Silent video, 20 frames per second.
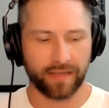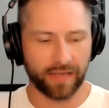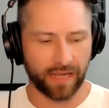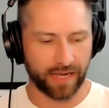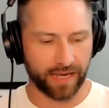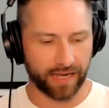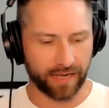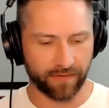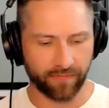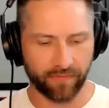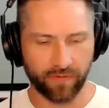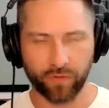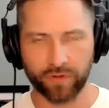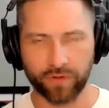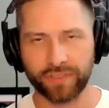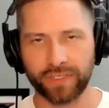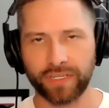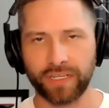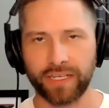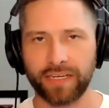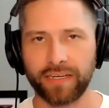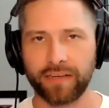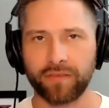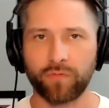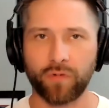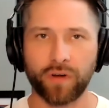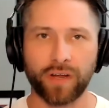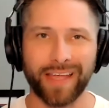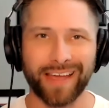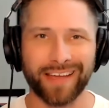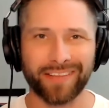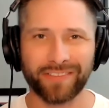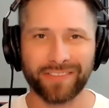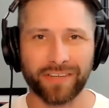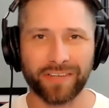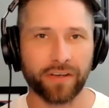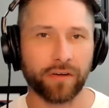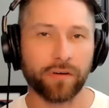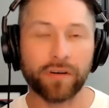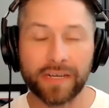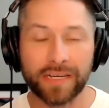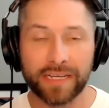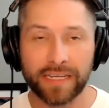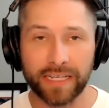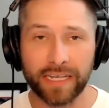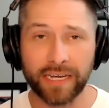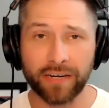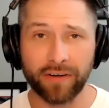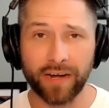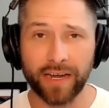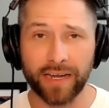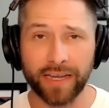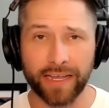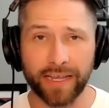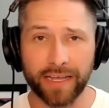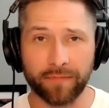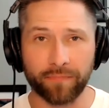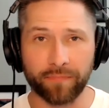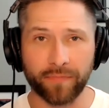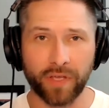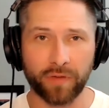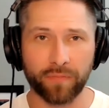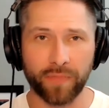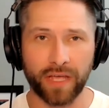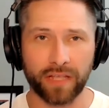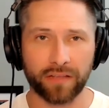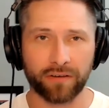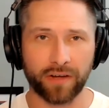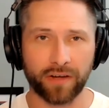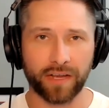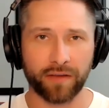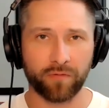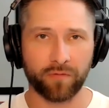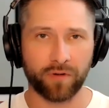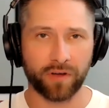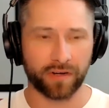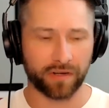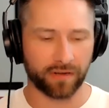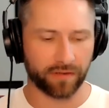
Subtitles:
Unfortunately, it didn't work out, so here I am, come hell or high water.